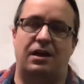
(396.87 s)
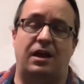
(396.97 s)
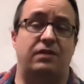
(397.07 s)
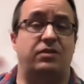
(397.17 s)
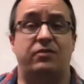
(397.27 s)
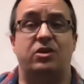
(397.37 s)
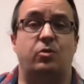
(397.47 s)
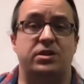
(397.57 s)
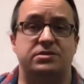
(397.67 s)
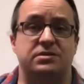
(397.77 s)
if you have any
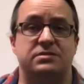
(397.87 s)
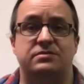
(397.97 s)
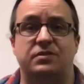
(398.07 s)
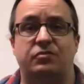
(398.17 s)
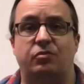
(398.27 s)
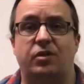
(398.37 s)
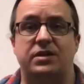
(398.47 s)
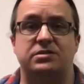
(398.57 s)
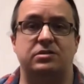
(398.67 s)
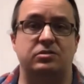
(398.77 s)
questions, feel free
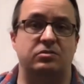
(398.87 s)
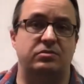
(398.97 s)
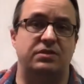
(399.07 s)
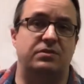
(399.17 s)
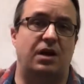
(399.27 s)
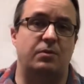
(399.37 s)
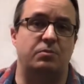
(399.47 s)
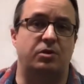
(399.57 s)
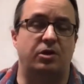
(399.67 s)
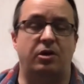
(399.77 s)
to leave a comment
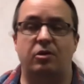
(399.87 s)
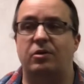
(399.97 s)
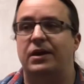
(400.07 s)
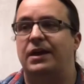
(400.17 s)
below